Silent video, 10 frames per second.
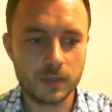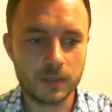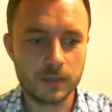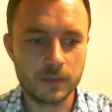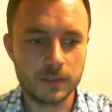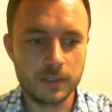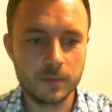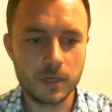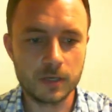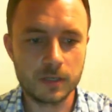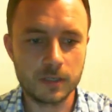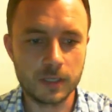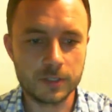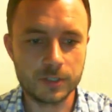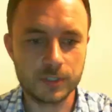and the, the debug
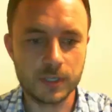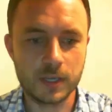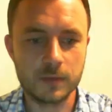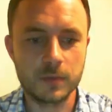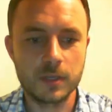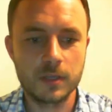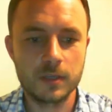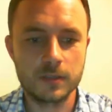collection time